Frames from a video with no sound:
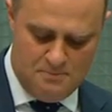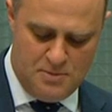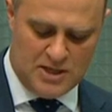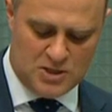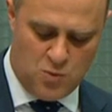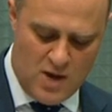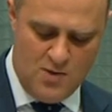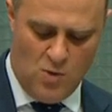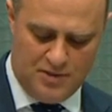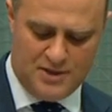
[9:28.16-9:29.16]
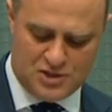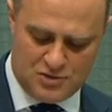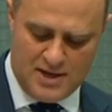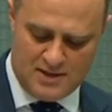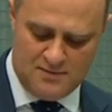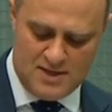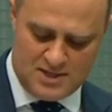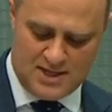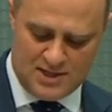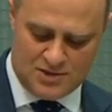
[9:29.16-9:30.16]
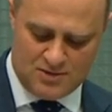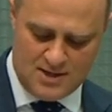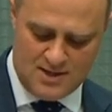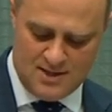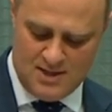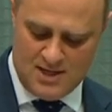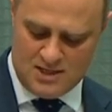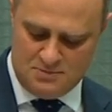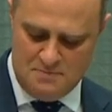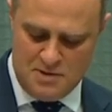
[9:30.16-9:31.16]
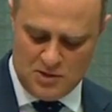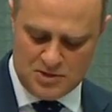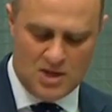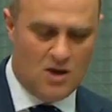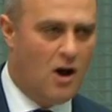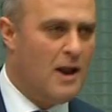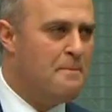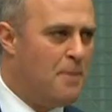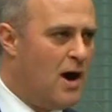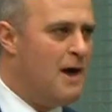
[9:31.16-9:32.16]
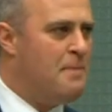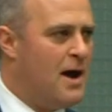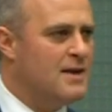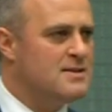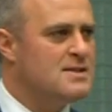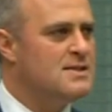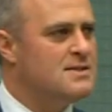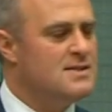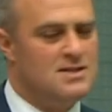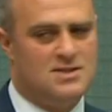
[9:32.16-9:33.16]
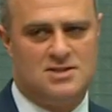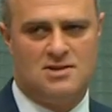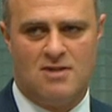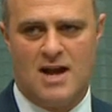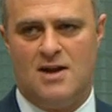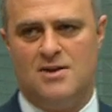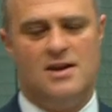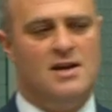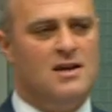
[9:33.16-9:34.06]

Because we want the strength of this country to be built on a bipartisan consensus around